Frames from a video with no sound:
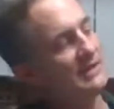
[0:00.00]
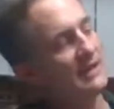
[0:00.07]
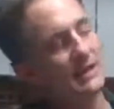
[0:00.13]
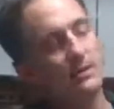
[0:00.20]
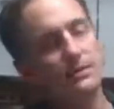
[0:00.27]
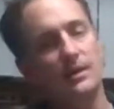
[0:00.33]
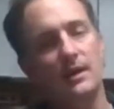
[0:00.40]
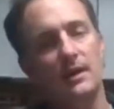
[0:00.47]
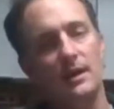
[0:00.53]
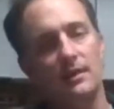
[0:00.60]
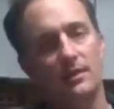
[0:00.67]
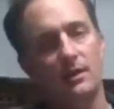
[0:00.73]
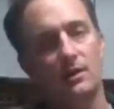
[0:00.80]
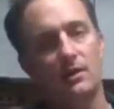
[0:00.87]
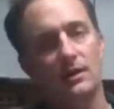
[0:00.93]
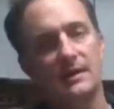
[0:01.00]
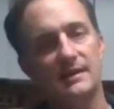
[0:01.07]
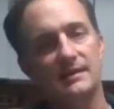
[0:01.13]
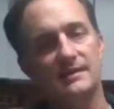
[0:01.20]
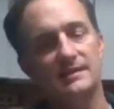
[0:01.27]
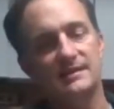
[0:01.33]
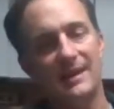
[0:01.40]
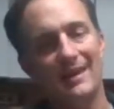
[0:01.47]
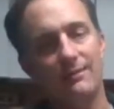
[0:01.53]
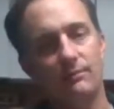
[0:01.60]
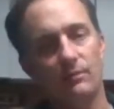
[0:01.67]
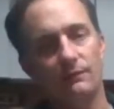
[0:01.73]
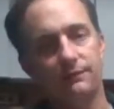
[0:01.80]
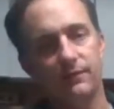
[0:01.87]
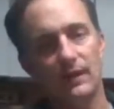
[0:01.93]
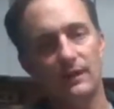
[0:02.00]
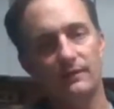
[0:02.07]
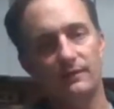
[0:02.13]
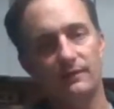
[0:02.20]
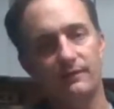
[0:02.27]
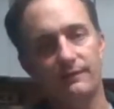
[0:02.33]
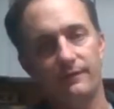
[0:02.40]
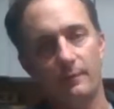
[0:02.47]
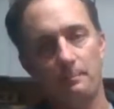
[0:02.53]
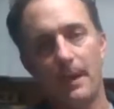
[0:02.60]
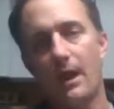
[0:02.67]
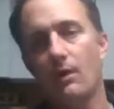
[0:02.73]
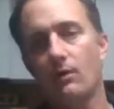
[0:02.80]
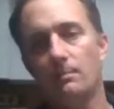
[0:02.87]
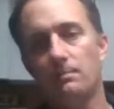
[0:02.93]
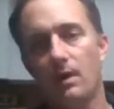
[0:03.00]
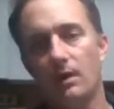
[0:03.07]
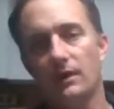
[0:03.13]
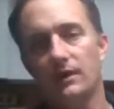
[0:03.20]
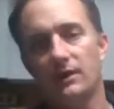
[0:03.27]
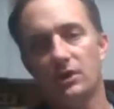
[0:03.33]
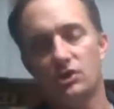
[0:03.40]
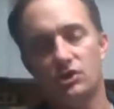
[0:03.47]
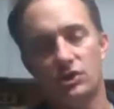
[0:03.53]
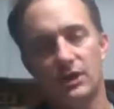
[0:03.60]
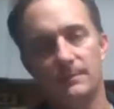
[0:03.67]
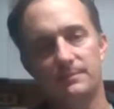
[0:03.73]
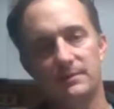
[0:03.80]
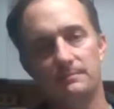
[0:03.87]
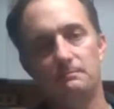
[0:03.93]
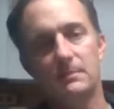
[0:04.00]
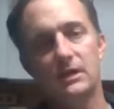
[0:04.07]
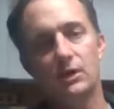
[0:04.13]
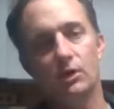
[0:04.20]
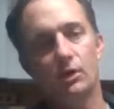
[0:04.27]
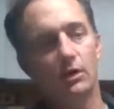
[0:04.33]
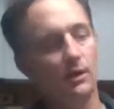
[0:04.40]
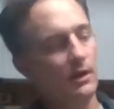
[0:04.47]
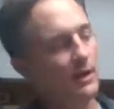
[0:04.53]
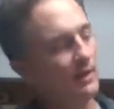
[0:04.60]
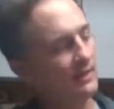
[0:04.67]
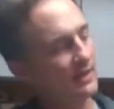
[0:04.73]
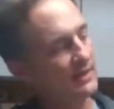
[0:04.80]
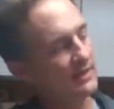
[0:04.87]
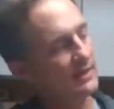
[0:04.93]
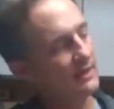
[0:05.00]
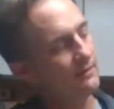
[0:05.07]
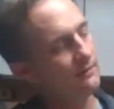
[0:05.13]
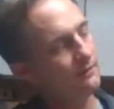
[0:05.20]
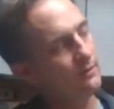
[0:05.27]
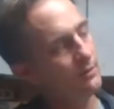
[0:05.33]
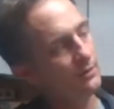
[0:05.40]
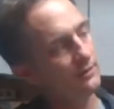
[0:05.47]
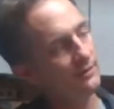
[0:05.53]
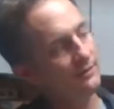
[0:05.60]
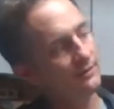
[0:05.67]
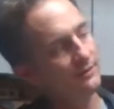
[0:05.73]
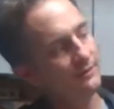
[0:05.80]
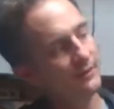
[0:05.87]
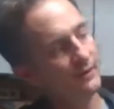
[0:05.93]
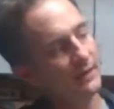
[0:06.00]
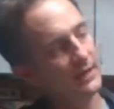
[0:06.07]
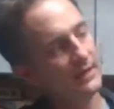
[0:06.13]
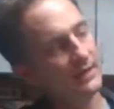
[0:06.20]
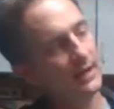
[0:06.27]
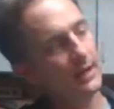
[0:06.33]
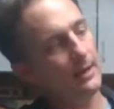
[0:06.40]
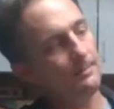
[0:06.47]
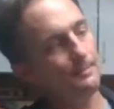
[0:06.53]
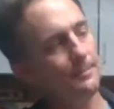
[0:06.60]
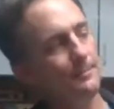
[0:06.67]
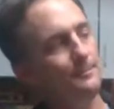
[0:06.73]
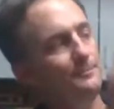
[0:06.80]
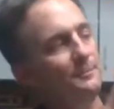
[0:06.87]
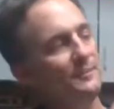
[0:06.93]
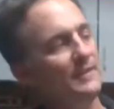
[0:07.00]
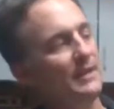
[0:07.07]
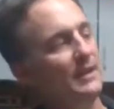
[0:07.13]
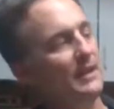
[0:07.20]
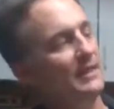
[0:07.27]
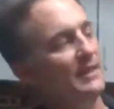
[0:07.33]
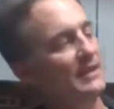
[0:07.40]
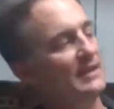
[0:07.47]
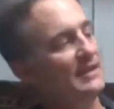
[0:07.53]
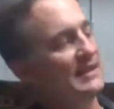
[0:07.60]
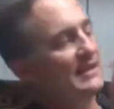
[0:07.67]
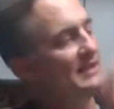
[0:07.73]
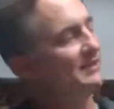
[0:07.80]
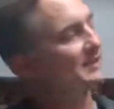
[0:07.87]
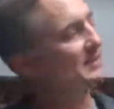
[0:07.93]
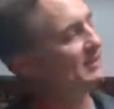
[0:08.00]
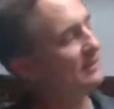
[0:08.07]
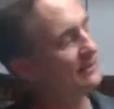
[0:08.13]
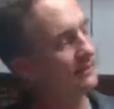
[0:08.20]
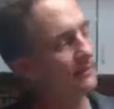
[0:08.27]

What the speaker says: down. There is a reflective parabolic shaped mirror that then focuses the light up. Then it hits